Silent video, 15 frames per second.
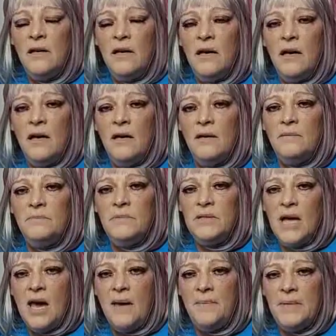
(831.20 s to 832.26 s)
um,
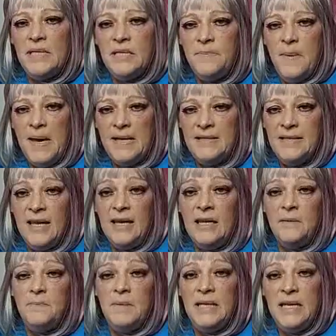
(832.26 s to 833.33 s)
time and space. They
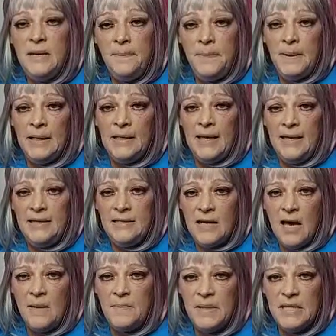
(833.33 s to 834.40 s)
can manipulate
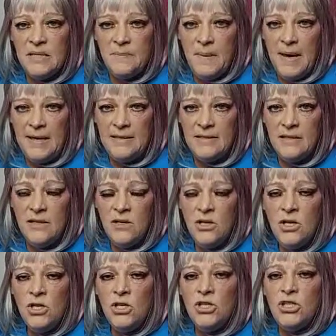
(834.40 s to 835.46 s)
time and space.
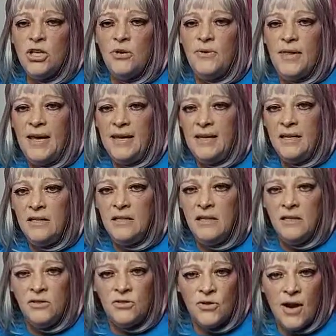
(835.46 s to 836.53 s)
So they can
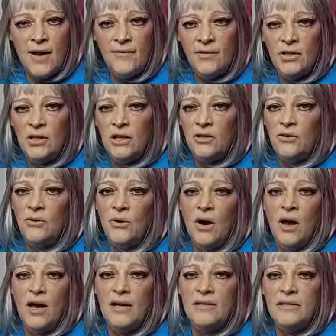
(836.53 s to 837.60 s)
travel
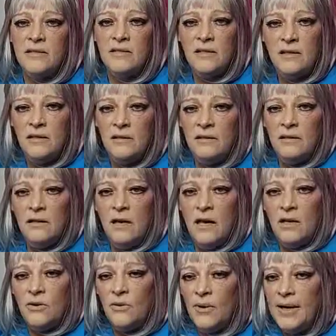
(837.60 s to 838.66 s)
across
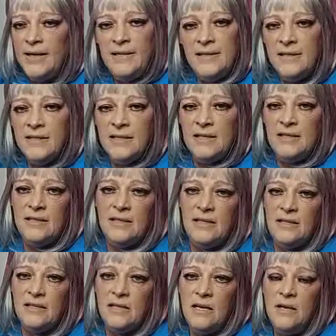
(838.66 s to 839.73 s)
uh, great
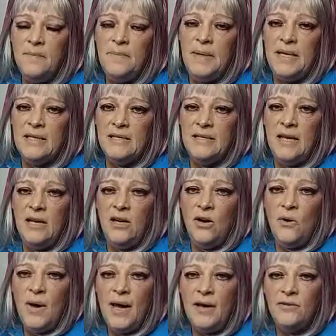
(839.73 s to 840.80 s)
distances because they
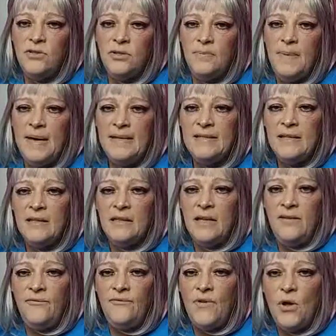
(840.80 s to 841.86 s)
know how to
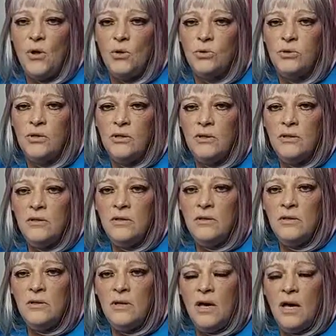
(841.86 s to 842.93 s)
basically fold
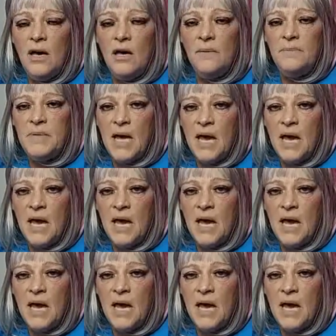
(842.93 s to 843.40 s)
um,